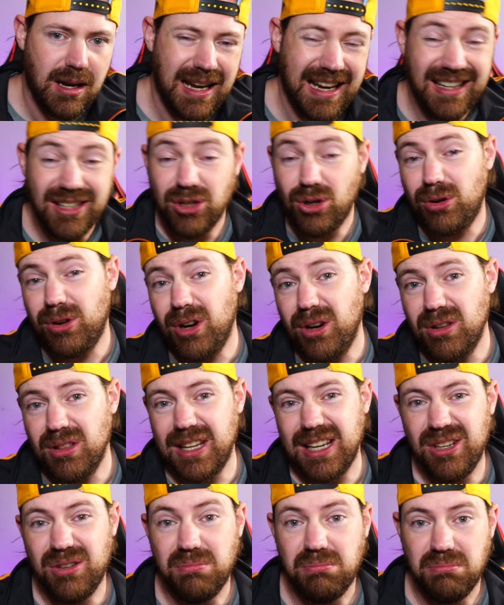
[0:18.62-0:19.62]
and not
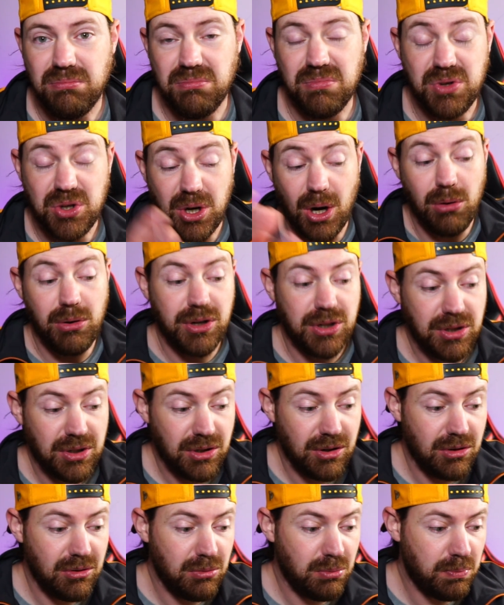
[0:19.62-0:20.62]
only show it to
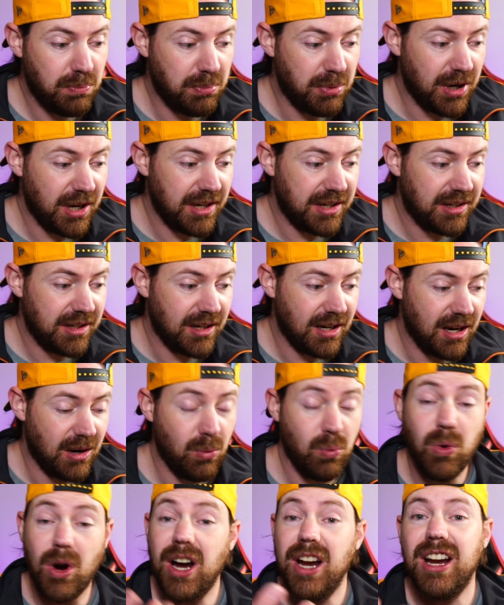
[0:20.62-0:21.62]
you, but
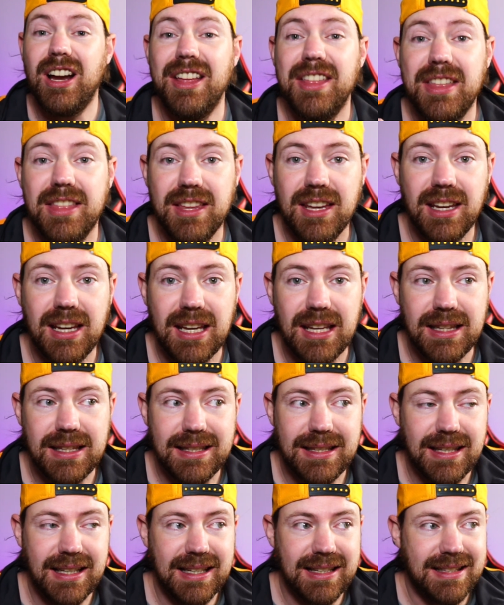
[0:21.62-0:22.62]
why I think
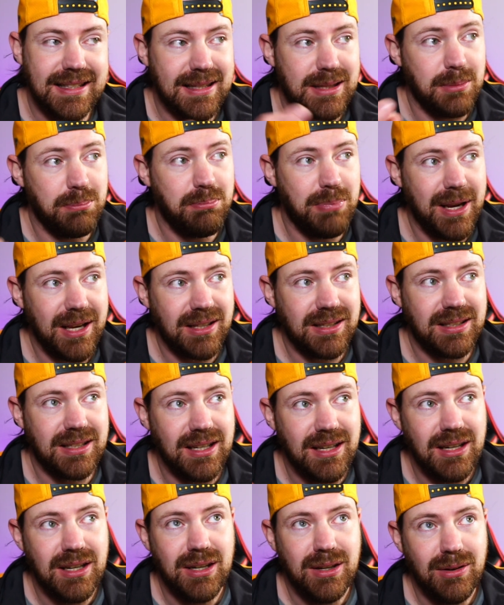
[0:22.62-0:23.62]
it's the best
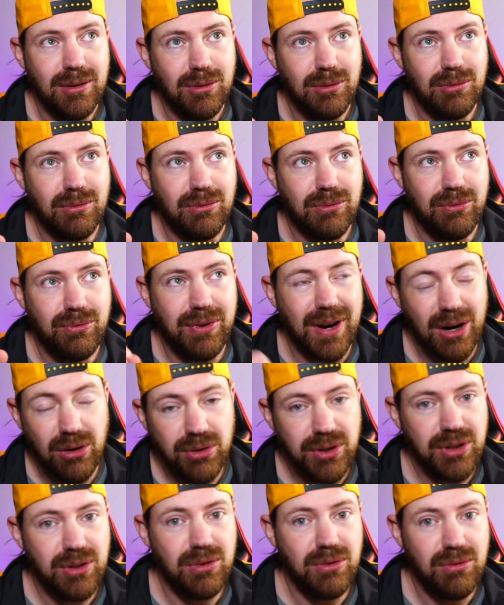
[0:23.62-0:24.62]

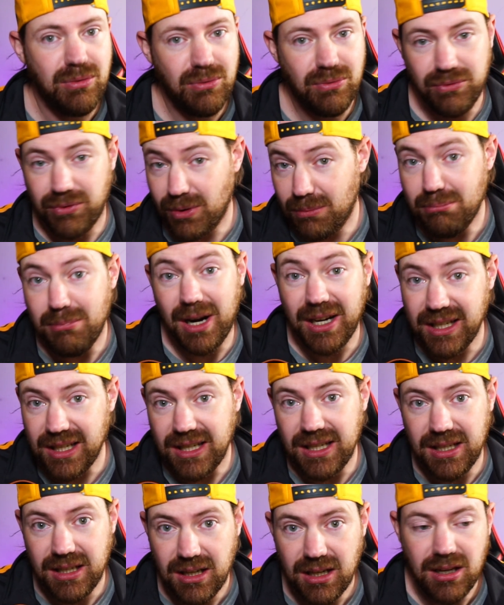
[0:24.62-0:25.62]
value for
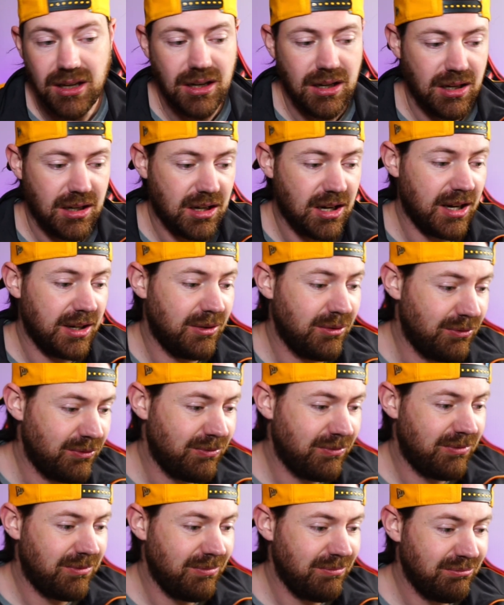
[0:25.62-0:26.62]
money kind of
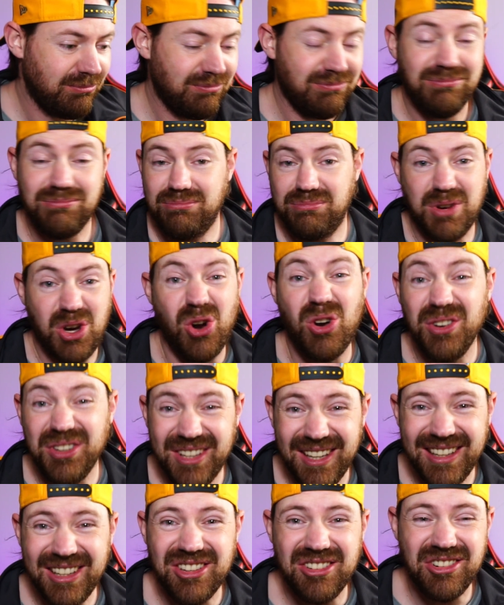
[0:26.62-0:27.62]

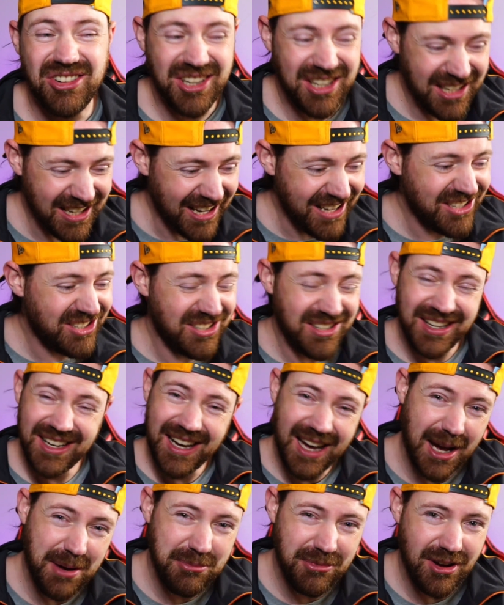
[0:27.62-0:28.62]
content creation
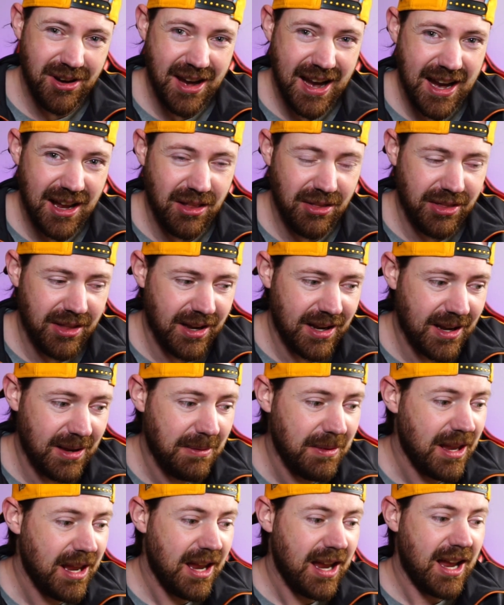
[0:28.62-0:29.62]
camera out there.
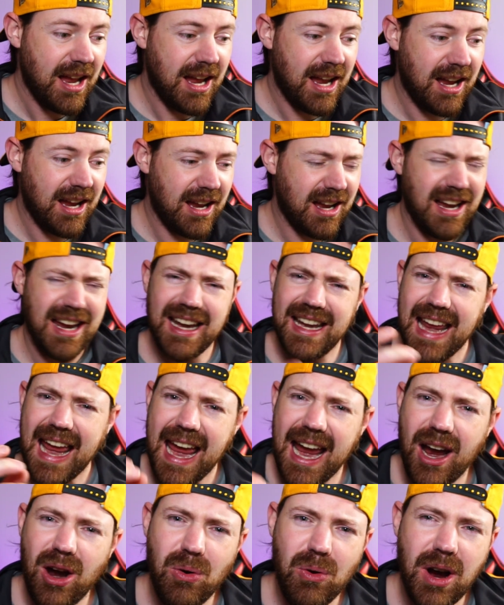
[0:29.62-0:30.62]
And
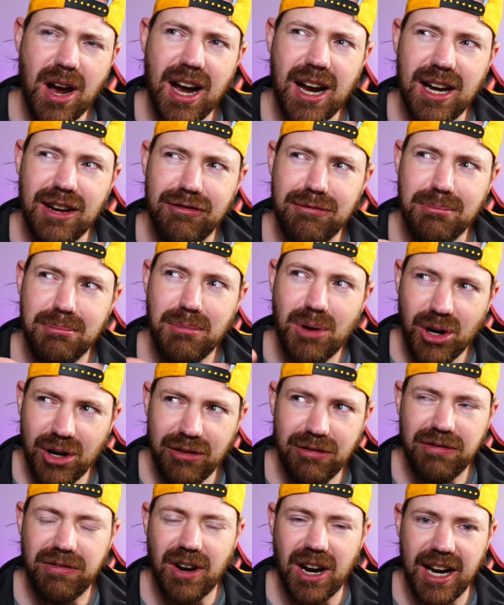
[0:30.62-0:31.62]
how I've
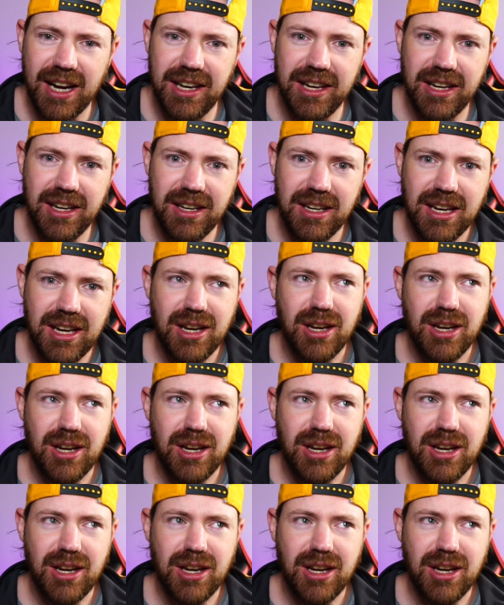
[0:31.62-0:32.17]
modified it